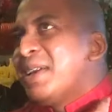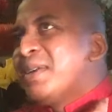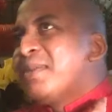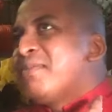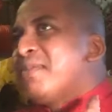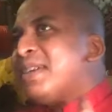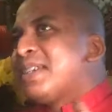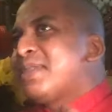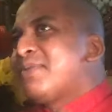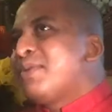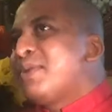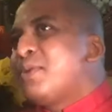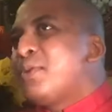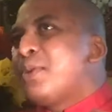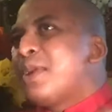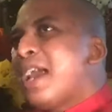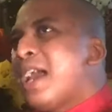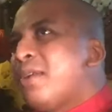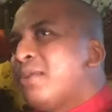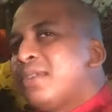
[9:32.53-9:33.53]
Because if you
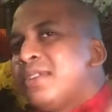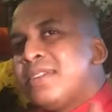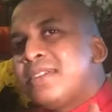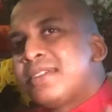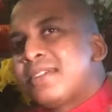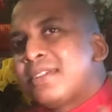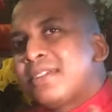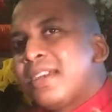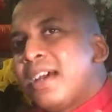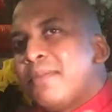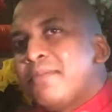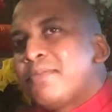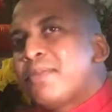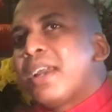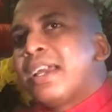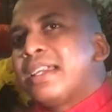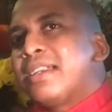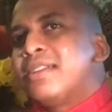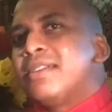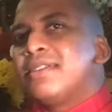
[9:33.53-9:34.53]
don't have this
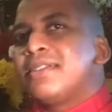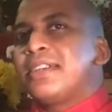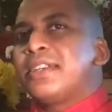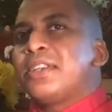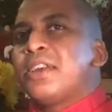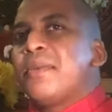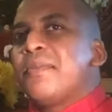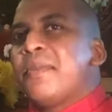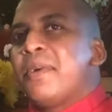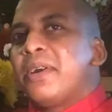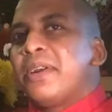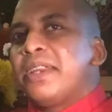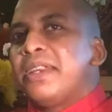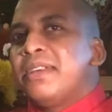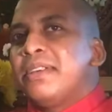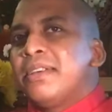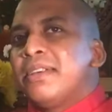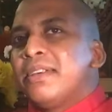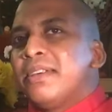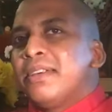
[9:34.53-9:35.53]
uprightness in your body,
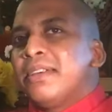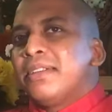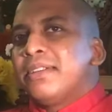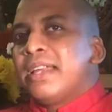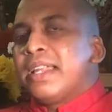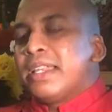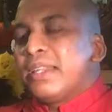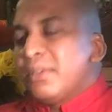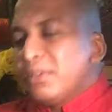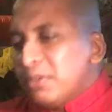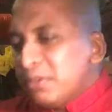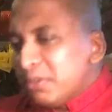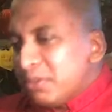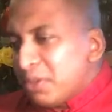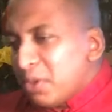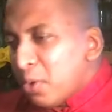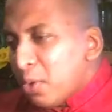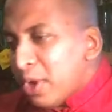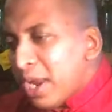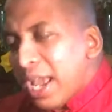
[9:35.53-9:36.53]
then you
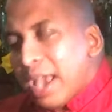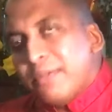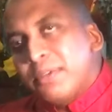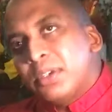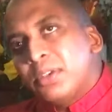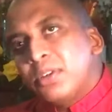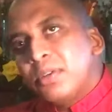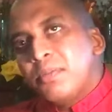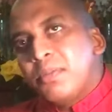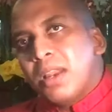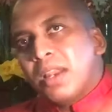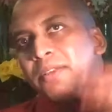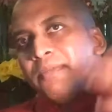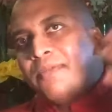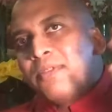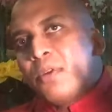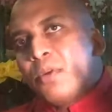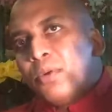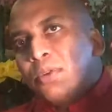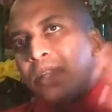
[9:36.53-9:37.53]
don't have a good blood
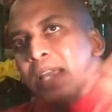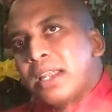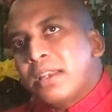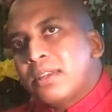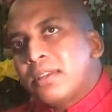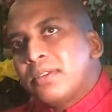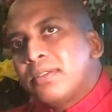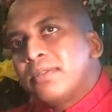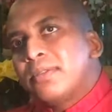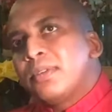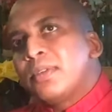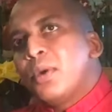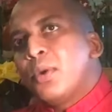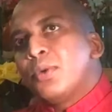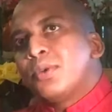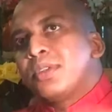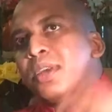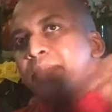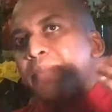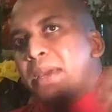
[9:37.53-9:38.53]
flow that
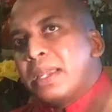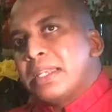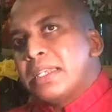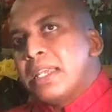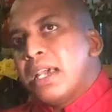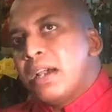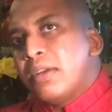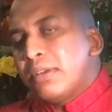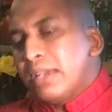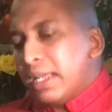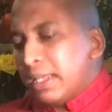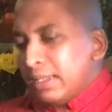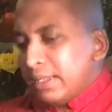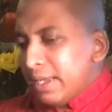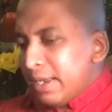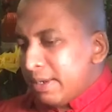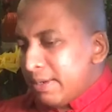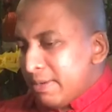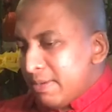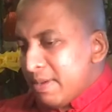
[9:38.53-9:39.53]
goes up and down, and
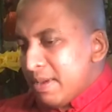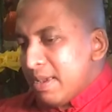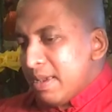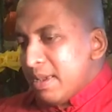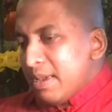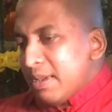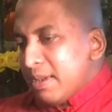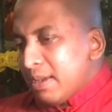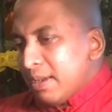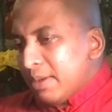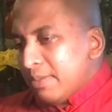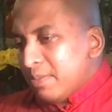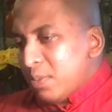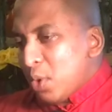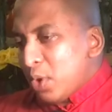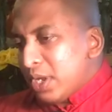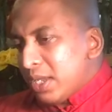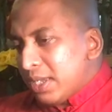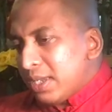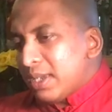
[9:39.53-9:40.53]
then
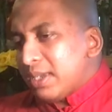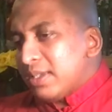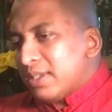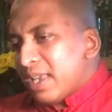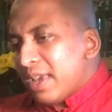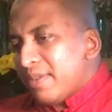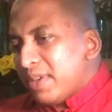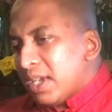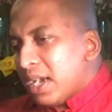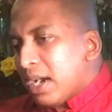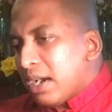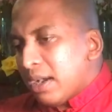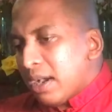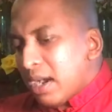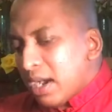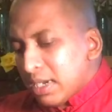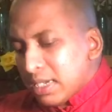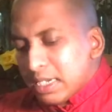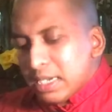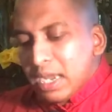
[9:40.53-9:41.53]
body is having a
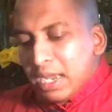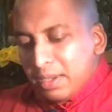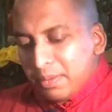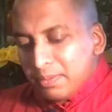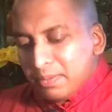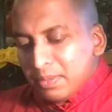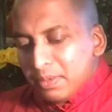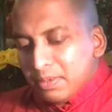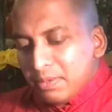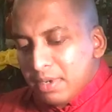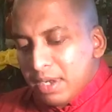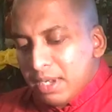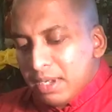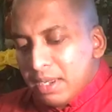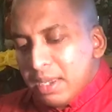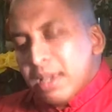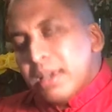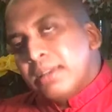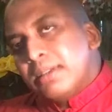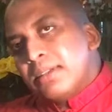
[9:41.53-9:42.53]
hard time. Right?
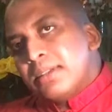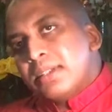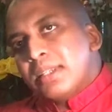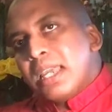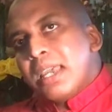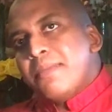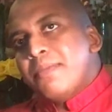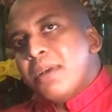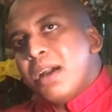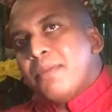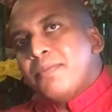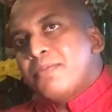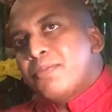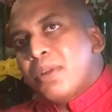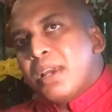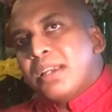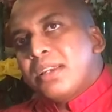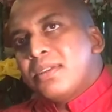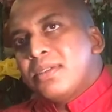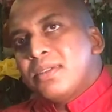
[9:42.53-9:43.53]
The same
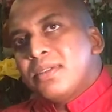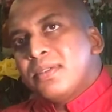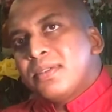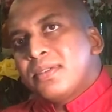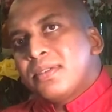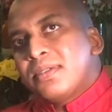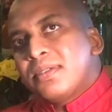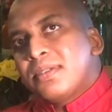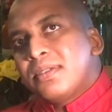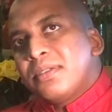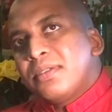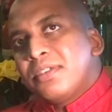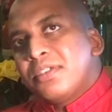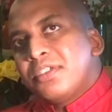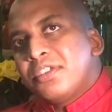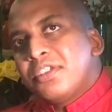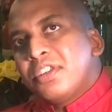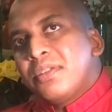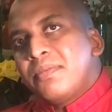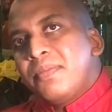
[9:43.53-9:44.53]
uprightness
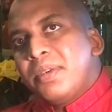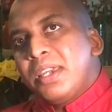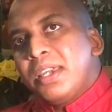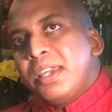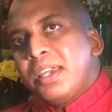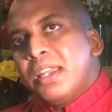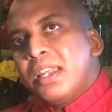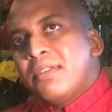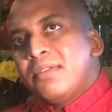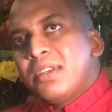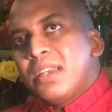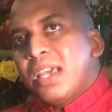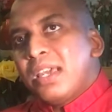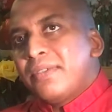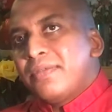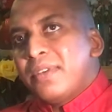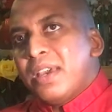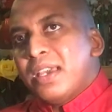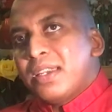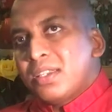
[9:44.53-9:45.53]
should be in our
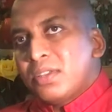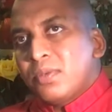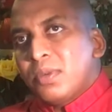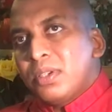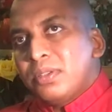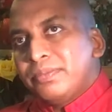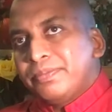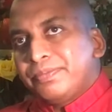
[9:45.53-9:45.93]
life as well.